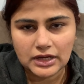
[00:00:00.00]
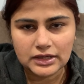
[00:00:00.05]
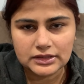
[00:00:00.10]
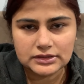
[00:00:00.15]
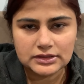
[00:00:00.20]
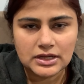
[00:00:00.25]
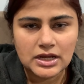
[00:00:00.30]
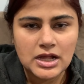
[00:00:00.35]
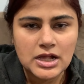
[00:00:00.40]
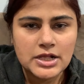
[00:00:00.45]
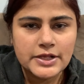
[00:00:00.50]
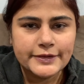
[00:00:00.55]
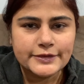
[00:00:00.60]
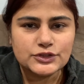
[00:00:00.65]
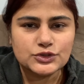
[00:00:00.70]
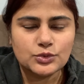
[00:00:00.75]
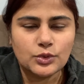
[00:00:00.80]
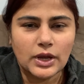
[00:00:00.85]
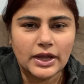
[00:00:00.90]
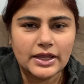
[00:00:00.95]
young
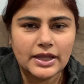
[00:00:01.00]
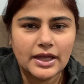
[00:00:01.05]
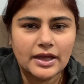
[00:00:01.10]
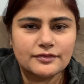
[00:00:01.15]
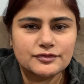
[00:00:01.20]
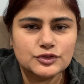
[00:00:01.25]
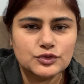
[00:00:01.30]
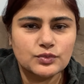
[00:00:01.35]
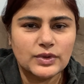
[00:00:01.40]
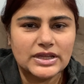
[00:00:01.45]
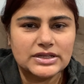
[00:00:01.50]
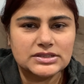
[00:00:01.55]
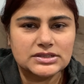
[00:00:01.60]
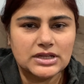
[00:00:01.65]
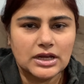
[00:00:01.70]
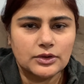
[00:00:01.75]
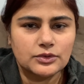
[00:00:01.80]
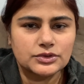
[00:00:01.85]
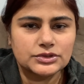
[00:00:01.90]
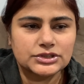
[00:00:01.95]
so i have to wait it
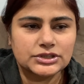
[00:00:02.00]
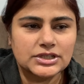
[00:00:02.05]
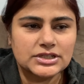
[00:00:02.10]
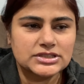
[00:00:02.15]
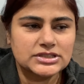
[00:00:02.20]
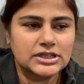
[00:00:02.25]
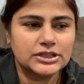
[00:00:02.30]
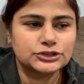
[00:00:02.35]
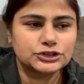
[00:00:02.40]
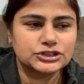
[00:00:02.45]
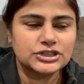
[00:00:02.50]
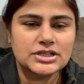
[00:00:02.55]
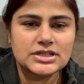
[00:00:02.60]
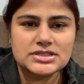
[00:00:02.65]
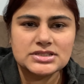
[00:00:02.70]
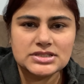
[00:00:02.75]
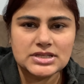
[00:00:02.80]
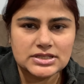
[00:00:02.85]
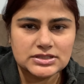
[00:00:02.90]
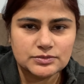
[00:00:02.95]
out till she
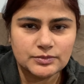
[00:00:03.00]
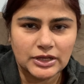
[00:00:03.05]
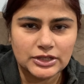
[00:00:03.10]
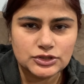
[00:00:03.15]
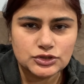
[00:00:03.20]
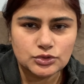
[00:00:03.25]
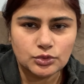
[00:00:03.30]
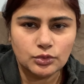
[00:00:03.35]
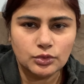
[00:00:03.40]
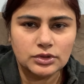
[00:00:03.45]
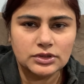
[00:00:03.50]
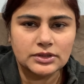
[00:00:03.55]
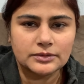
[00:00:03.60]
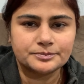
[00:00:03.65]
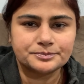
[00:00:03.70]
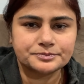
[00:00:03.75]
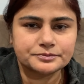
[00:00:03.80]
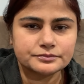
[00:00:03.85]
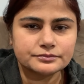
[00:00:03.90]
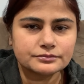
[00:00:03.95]
is six months old
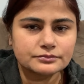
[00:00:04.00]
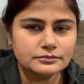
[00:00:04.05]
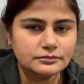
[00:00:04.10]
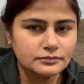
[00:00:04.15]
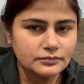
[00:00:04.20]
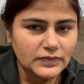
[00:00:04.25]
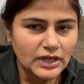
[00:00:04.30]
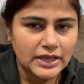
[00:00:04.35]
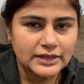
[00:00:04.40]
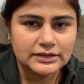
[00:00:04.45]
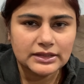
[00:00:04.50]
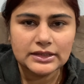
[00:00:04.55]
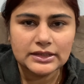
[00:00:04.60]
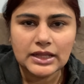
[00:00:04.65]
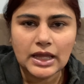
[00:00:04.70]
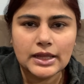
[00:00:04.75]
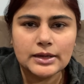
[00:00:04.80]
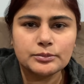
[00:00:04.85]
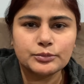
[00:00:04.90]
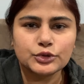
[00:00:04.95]
and then
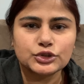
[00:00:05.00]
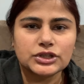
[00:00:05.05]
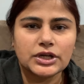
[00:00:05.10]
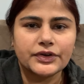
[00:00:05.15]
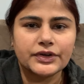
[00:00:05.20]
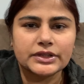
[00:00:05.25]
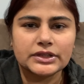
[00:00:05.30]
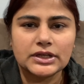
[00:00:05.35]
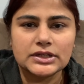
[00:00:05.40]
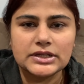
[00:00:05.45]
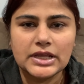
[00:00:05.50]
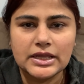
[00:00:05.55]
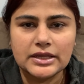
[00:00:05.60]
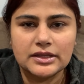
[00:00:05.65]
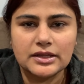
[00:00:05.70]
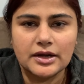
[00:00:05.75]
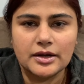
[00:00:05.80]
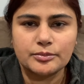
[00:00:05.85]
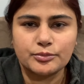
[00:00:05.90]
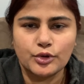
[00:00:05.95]
i'll put her in a
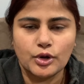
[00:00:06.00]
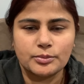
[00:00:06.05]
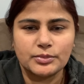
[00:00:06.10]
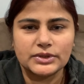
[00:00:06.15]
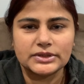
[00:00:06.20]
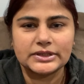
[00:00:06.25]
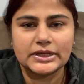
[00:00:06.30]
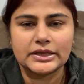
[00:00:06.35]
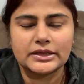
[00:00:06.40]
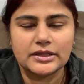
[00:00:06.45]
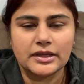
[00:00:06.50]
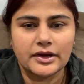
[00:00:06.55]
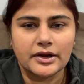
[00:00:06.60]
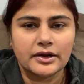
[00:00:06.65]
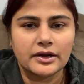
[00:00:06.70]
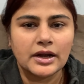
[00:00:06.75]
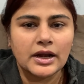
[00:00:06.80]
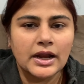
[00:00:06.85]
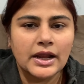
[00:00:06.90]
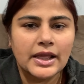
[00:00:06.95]
daycare proper daycare
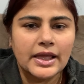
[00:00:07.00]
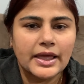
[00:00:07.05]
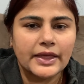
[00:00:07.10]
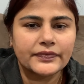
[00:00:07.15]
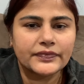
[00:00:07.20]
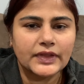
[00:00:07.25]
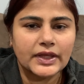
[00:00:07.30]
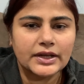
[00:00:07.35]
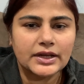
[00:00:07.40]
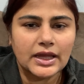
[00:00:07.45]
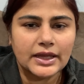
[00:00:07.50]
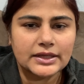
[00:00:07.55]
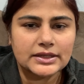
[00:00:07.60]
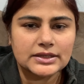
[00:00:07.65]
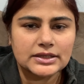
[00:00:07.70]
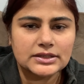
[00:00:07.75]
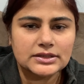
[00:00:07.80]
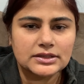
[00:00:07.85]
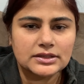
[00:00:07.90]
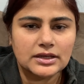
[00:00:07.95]
and then i
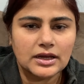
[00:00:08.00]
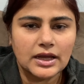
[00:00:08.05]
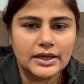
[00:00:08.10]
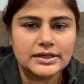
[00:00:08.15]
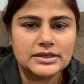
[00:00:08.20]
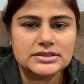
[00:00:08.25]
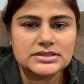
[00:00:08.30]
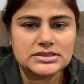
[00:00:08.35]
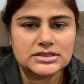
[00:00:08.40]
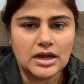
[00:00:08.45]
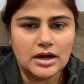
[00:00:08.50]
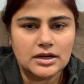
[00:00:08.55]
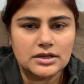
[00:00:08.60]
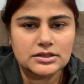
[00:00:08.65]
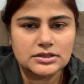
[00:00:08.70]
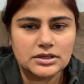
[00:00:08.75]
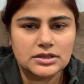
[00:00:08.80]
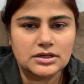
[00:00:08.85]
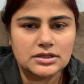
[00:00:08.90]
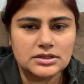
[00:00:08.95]
can i'll
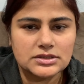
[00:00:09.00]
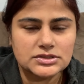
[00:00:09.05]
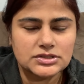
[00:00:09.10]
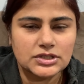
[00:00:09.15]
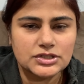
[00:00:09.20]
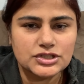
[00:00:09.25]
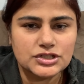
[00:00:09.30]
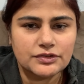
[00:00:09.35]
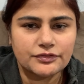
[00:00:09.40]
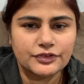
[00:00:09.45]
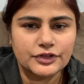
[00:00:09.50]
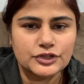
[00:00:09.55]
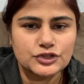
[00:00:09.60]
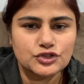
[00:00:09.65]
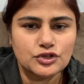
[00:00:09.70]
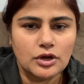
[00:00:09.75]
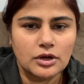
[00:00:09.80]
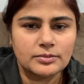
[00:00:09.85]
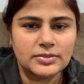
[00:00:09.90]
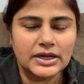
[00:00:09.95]
start searching for a
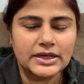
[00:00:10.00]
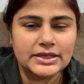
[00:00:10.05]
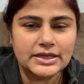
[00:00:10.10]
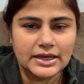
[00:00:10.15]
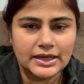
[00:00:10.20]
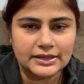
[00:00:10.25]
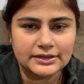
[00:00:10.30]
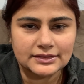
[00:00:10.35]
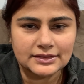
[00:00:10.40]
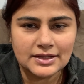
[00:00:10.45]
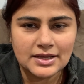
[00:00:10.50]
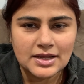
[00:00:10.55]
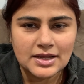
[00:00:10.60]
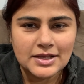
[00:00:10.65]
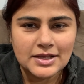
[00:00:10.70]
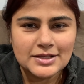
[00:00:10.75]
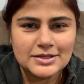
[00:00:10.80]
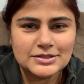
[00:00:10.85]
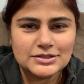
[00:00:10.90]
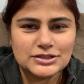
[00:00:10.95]
job again
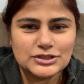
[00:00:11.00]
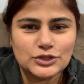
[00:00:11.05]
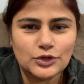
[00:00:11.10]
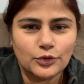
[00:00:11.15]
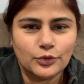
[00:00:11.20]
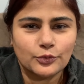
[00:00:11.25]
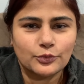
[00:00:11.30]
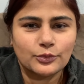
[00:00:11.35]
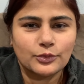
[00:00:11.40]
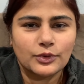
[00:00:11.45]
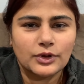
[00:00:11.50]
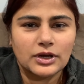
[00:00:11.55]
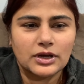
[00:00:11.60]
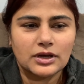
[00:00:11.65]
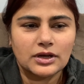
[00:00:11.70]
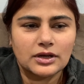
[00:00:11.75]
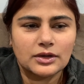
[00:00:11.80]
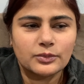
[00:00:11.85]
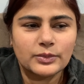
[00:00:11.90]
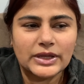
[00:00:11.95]
so
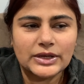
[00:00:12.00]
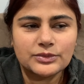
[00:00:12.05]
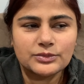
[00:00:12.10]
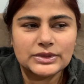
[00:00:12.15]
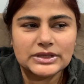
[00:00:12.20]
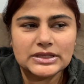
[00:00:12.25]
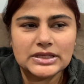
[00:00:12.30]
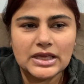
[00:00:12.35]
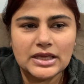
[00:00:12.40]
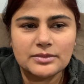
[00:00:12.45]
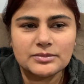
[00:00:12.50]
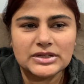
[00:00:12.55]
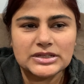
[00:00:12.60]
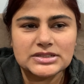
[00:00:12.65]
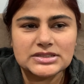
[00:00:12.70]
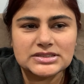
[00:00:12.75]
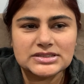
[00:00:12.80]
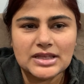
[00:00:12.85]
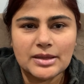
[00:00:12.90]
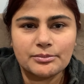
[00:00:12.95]
uh, when we came in
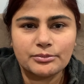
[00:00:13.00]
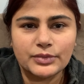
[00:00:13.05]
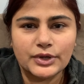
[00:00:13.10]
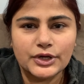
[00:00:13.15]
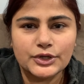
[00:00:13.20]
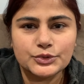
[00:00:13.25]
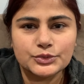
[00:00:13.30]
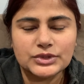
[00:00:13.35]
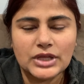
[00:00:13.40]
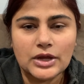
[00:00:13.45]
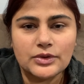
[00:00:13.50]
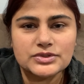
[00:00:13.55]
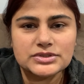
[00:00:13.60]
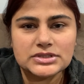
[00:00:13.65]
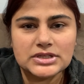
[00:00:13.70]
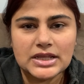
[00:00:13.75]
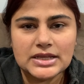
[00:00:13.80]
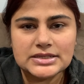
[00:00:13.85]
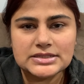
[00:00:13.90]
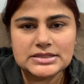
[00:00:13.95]
December
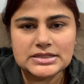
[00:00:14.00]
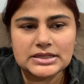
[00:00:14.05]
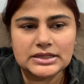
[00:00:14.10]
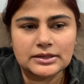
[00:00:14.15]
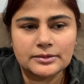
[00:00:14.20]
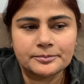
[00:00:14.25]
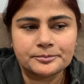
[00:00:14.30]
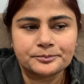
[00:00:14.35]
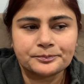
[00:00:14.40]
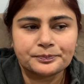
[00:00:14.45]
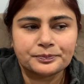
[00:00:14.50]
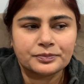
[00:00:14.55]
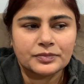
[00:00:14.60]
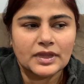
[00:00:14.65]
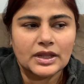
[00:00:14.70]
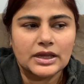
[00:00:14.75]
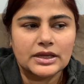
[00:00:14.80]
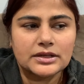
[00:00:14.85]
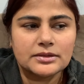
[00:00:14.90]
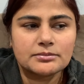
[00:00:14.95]
2018,
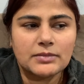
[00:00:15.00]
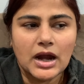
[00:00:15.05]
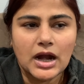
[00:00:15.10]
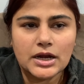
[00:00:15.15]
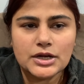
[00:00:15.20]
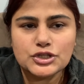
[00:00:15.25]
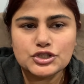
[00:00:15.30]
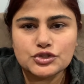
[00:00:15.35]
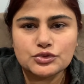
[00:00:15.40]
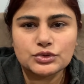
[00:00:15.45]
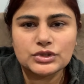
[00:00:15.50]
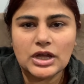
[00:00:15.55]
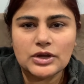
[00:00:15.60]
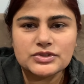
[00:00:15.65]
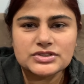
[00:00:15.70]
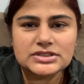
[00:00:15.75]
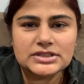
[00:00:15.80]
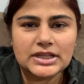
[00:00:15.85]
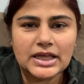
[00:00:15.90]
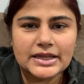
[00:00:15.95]
in March
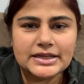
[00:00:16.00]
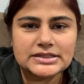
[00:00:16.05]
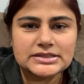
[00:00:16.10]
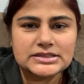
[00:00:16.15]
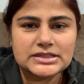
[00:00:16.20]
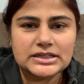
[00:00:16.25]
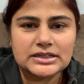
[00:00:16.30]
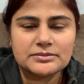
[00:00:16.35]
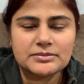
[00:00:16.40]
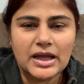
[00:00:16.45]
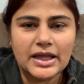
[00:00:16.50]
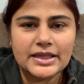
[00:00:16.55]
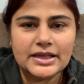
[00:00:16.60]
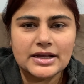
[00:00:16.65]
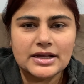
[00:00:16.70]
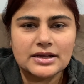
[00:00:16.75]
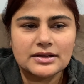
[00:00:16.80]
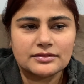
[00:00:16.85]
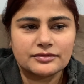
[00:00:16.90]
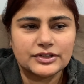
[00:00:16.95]
2019, my
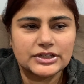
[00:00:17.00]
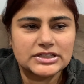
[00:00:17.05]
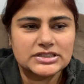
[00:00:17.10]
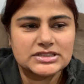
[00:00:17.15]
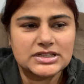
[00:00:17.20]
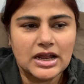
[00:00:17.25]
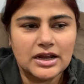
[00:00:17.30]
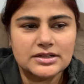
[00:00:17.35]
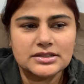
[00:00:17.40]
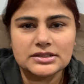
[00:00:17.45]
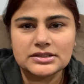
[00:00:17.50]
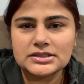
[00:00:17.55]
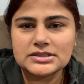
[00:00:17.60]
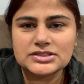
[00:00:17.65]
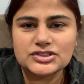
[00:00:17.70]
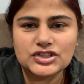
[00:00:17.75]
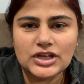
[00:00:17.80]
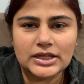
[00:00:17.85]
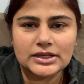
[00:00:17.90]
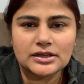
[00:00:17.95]
we started
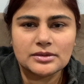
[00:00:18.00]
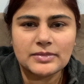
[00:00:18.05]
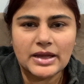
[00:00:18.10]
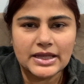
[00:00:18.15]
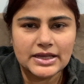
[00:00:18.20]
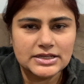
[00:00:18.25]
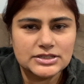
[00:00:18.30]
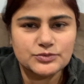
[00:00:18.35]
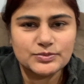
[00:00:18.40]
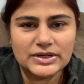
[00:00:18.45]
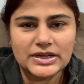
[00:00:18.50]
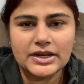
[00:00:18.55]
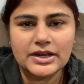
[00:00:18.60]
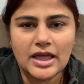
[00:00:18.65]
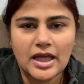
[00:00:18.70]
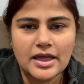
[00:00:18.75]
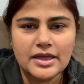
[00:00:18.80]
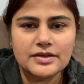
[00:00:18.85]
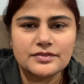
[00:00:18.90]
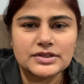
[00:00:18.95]
this channel. My husband and
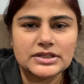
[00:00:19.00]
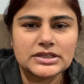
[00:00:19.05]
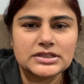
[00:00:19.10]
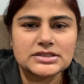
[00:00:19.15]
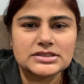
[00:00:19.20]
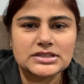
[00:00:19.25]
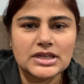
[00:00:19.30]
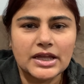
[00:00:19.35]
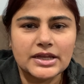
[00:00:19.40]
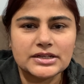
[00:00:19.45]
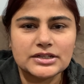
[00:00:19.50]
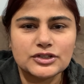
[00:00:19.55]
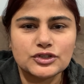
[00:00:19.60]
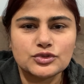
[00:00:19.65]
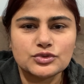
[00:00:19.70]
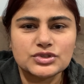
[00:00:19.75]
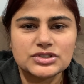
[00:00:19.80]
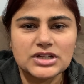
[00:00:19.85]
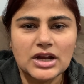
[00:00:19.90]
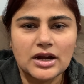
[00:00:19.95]
I, we decided
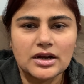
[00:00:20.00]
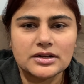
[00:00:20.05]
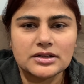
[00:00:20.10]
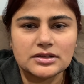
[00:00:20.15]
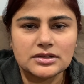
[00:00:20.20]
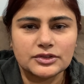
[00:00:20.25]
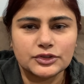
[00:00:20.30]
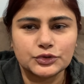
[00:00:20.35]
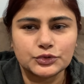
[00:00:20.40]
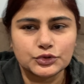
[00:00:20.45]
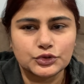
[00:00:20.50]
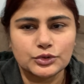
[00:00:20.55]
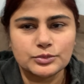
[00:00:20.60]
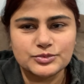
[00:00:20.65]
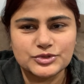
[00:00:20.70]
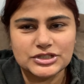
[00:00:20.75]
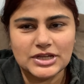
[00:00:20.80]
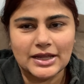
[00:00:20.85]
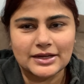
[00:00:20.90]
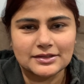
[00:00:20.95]
to start a YouTube
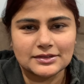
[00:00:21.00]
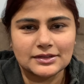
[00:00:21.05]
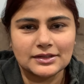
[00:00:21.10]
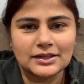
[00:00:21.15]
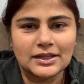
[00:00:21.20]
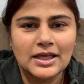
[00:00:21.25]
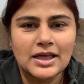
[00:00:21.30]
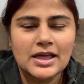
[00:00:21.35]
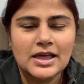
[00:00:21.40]
channel.